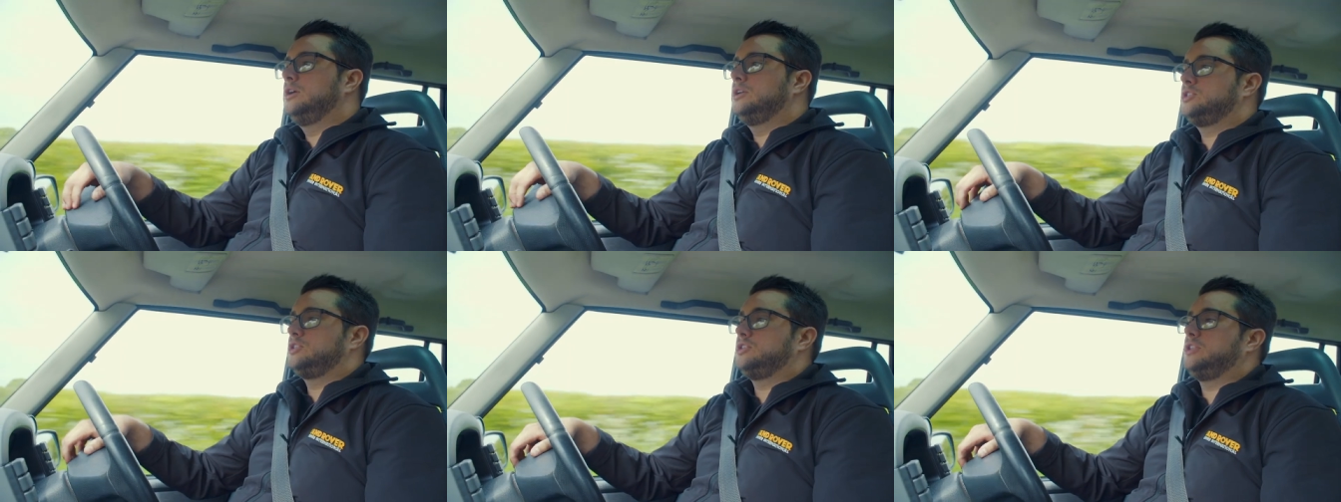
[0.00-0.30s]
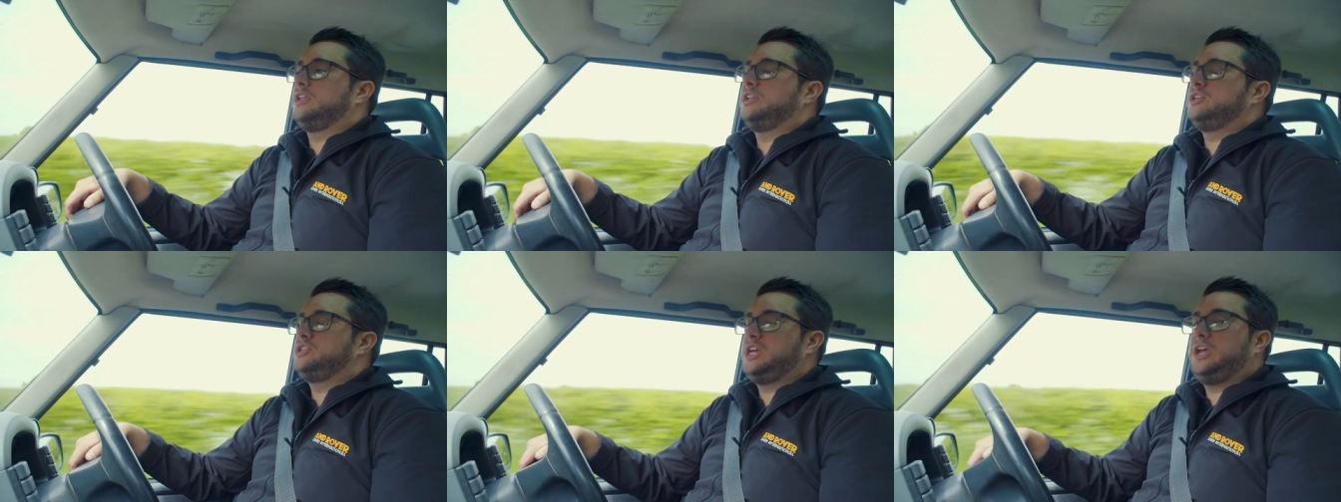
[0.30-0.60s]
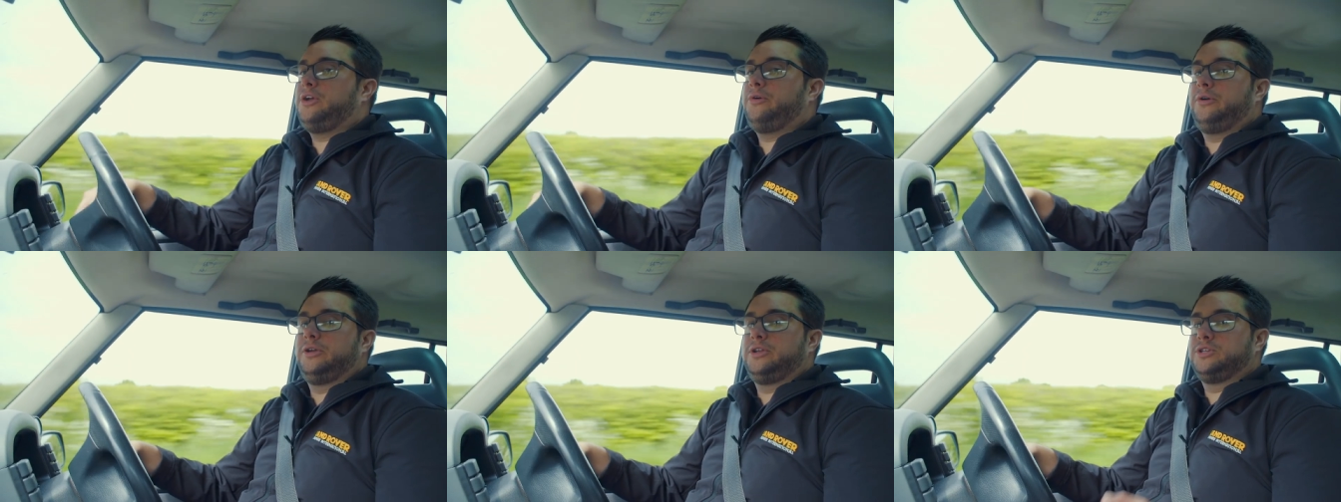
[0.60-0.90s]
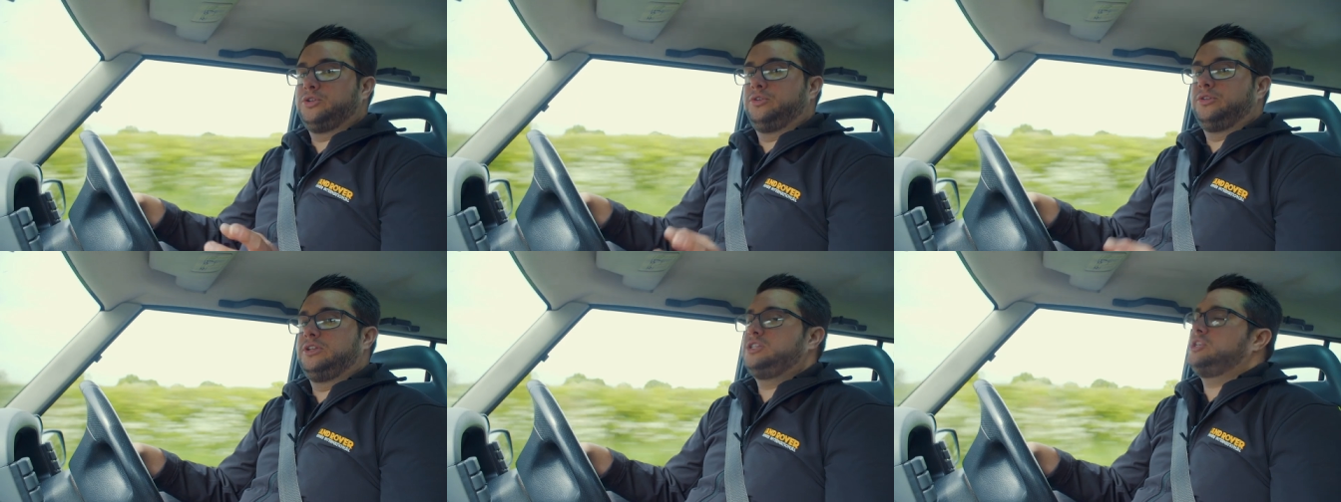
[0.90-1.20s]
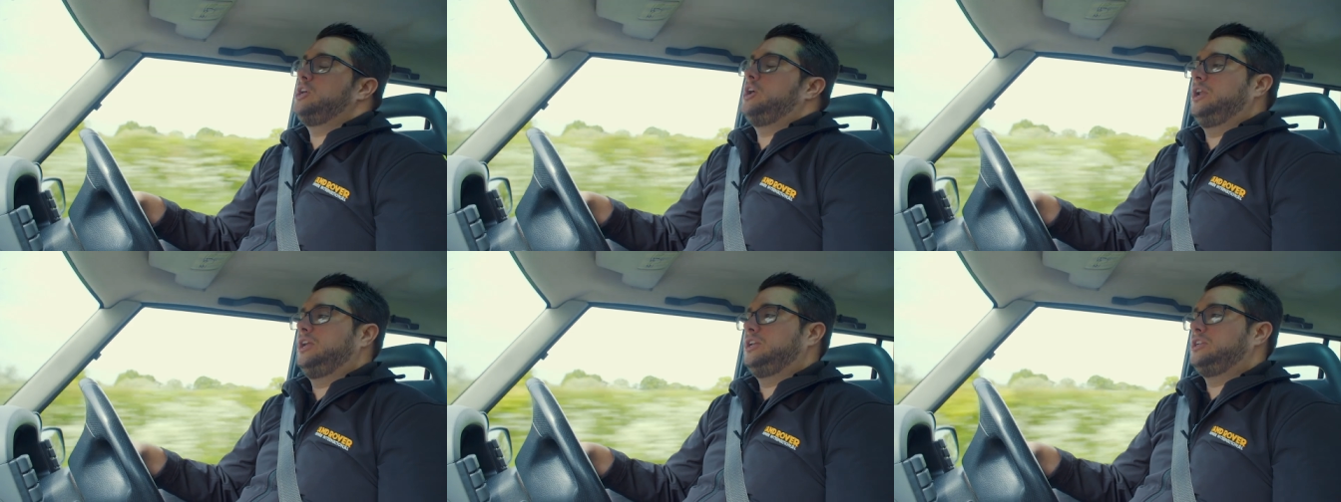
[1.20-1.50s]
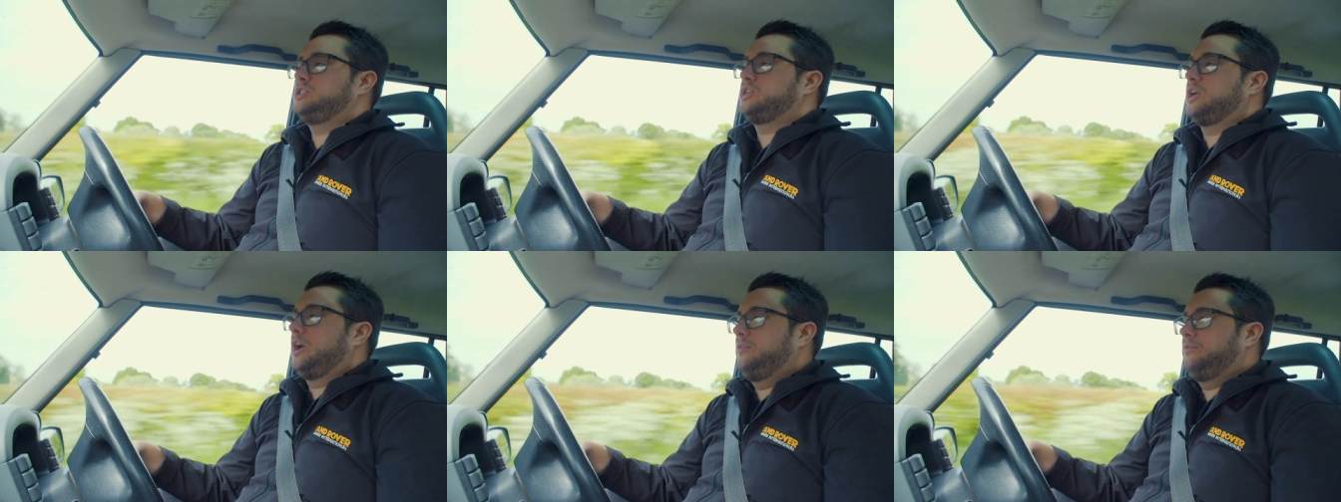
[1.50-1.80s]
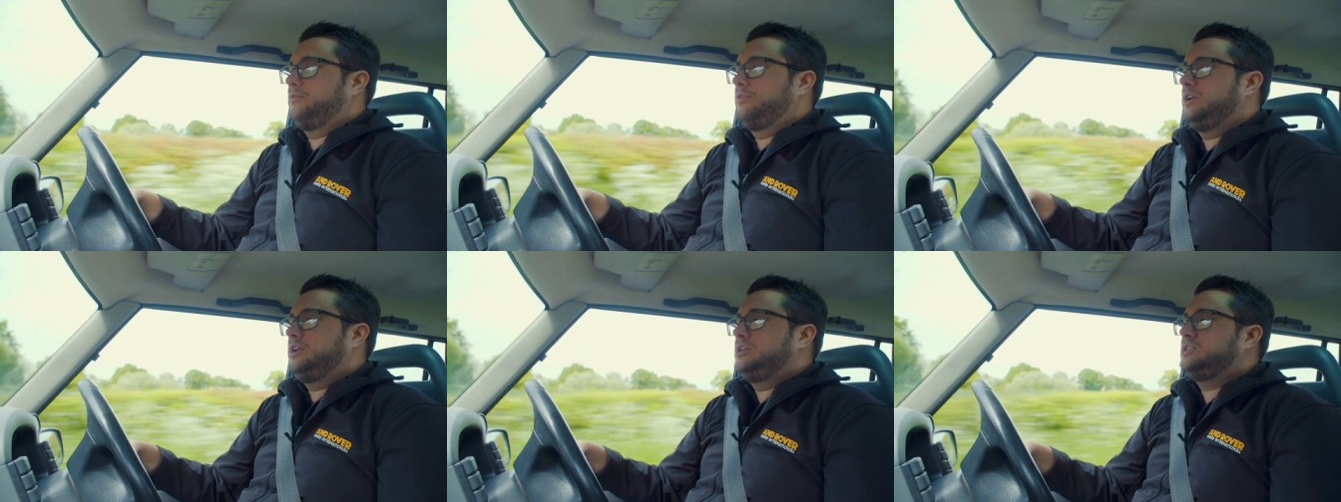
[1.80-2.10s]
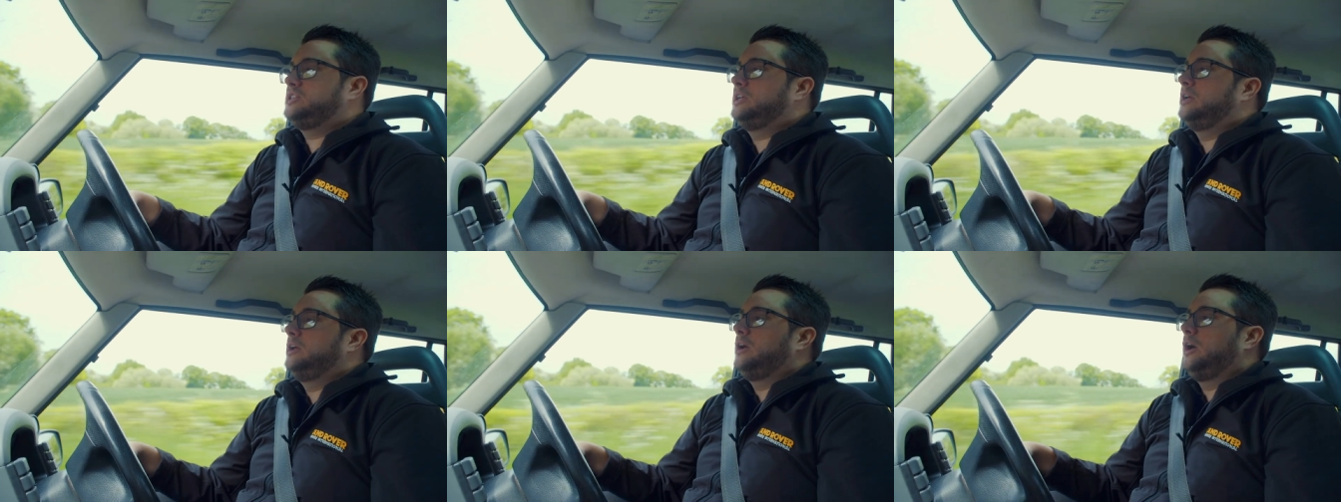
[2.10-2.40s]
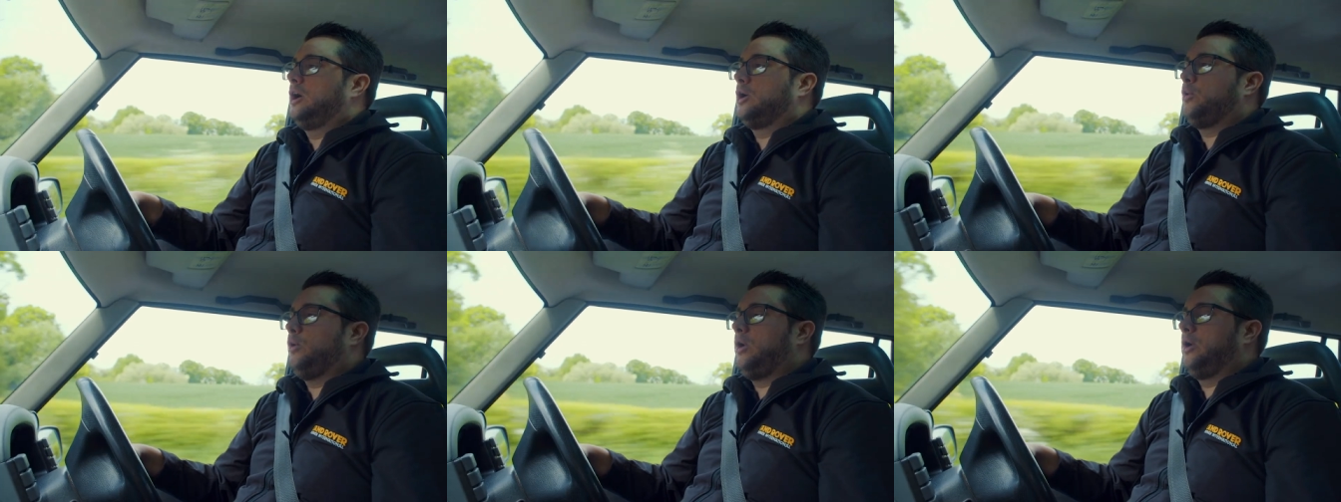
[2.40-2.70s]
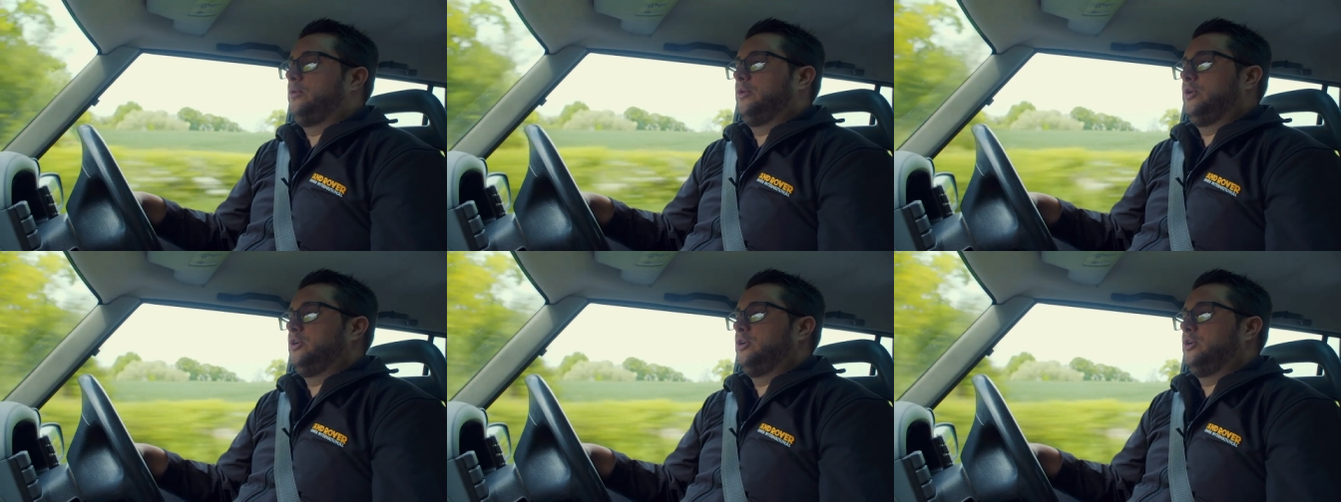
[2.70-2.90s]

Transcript: So the interiors on these early Discoveries are quite